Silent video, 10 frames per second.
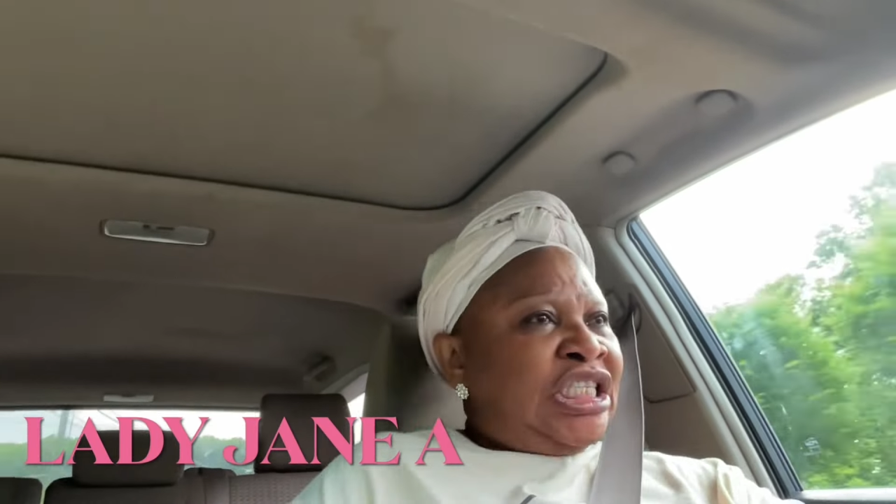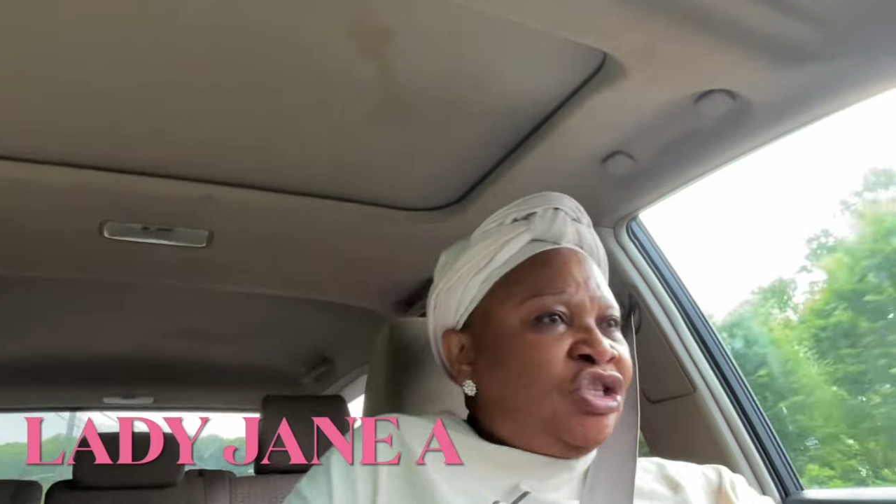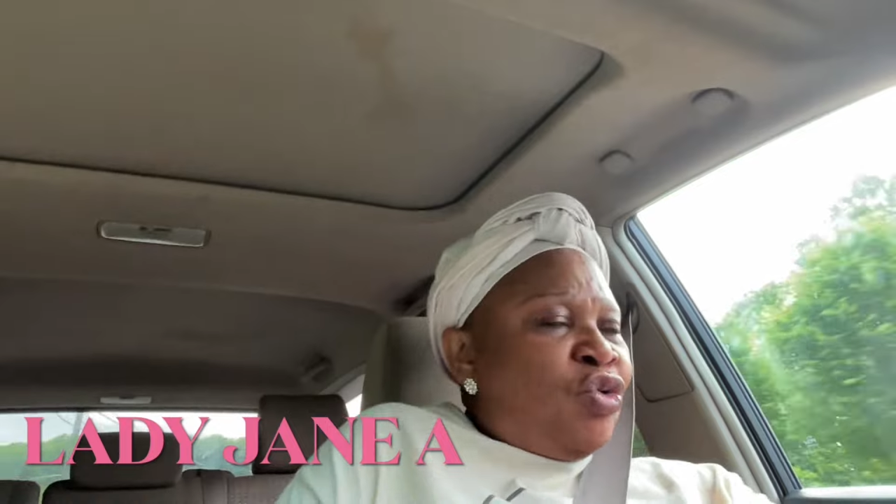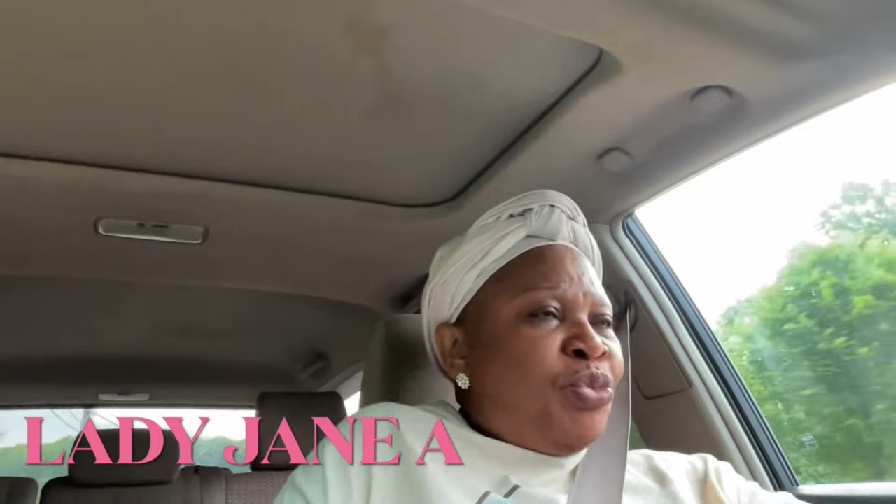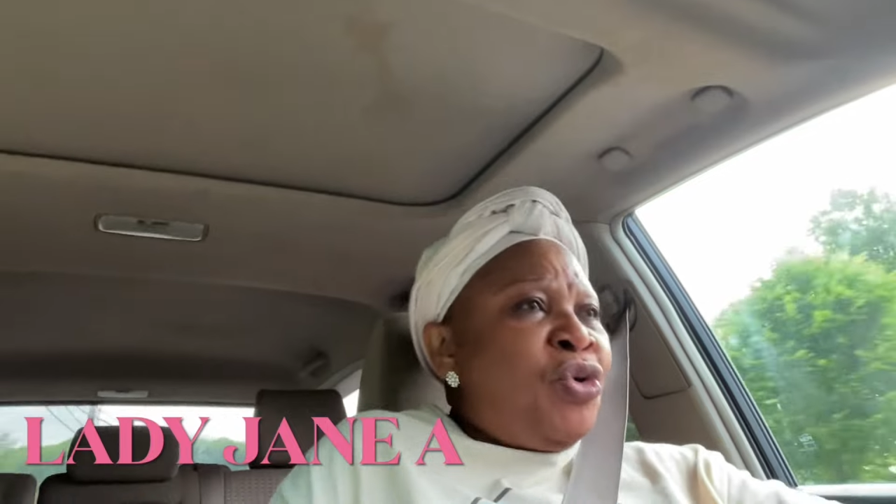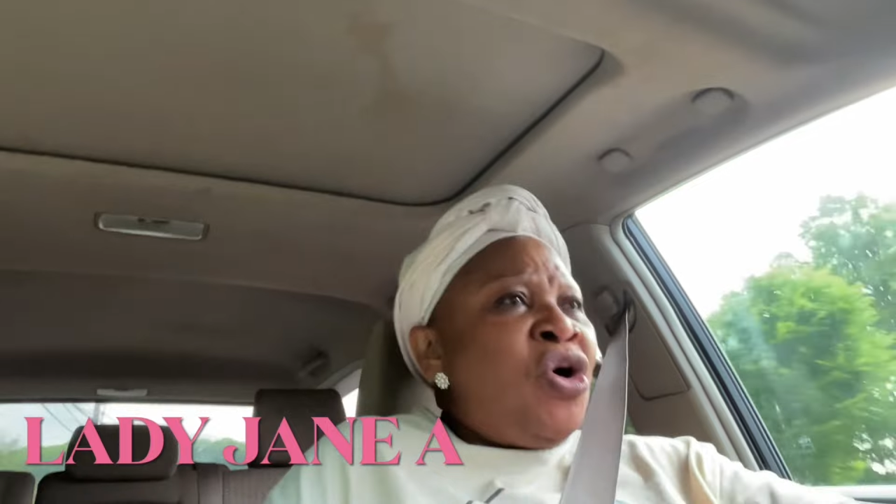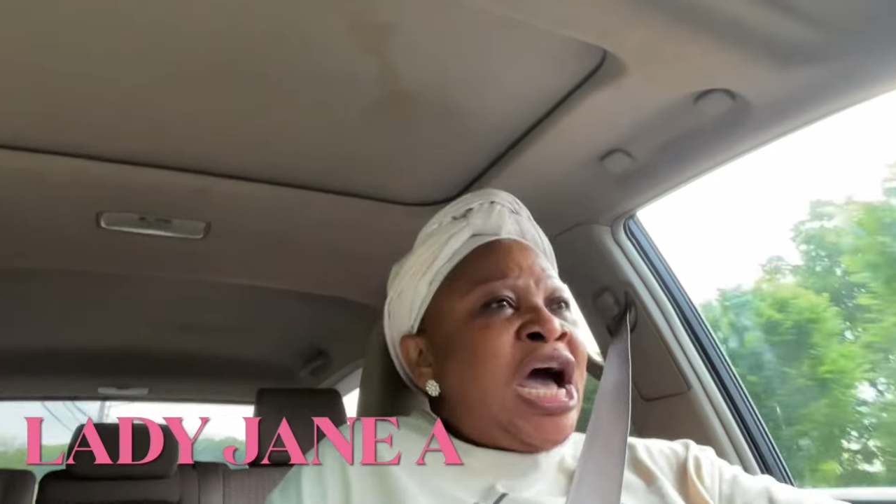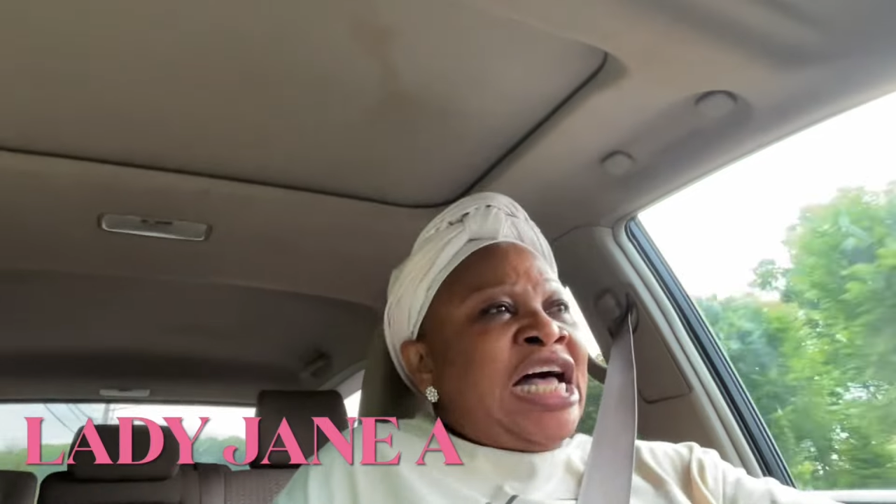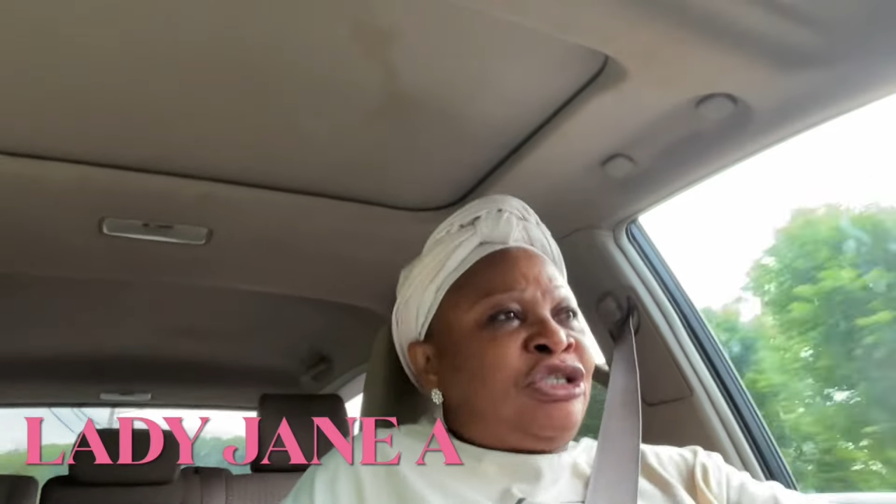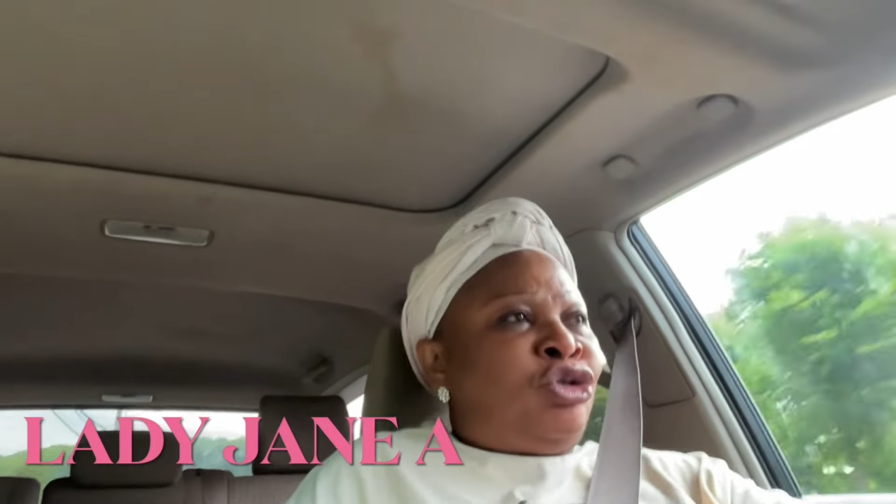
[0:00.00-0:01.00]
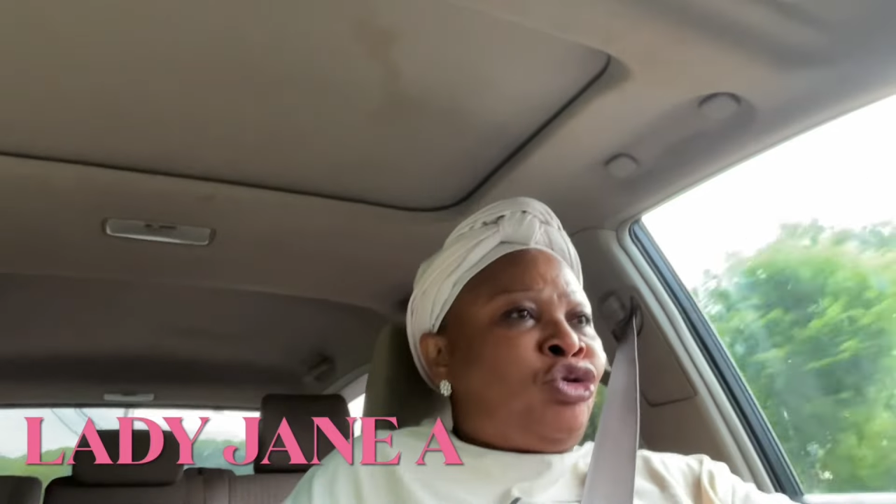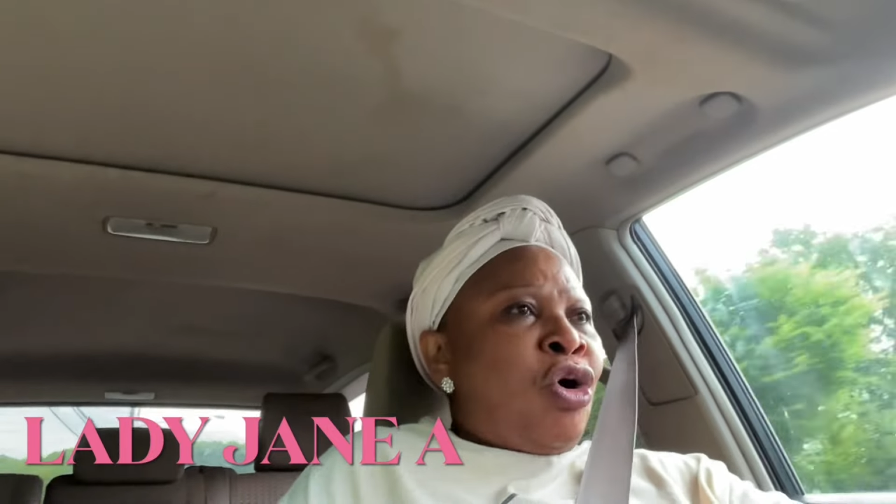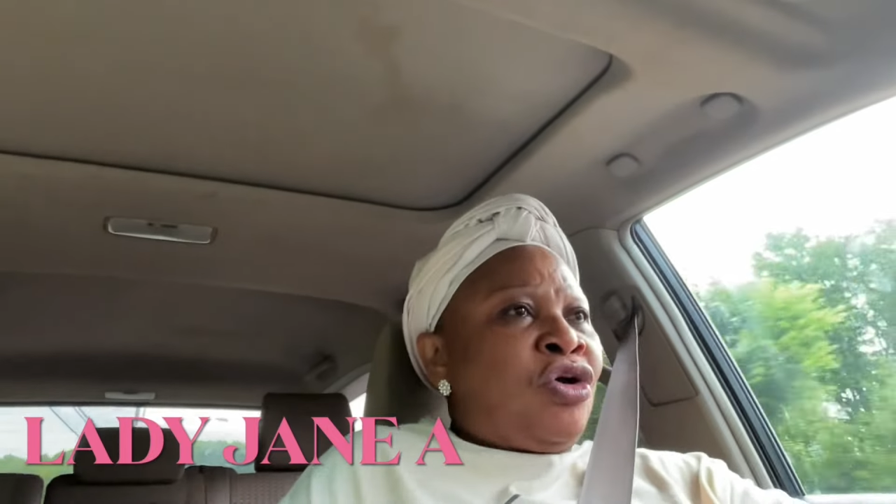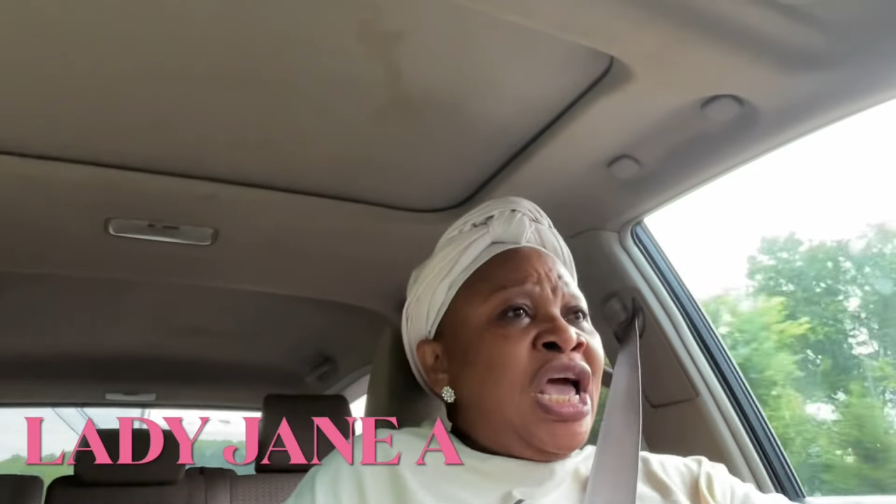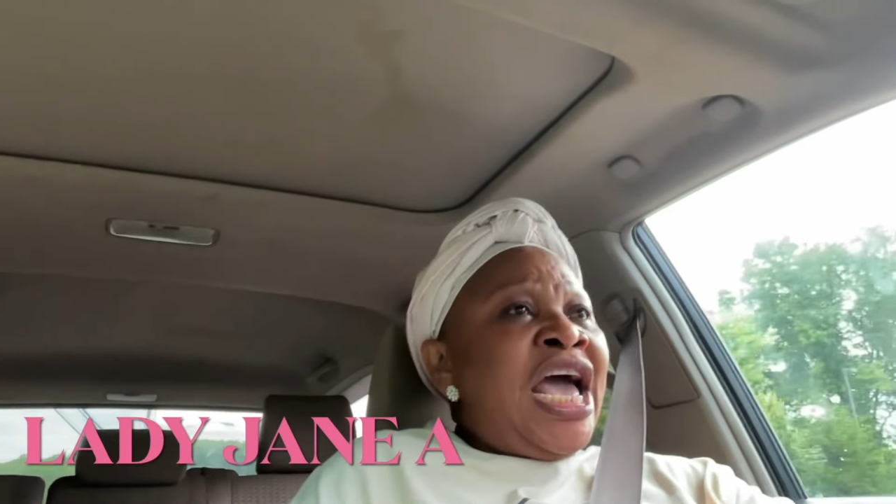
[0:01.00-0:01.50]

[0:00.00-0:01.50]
Tinubu has done.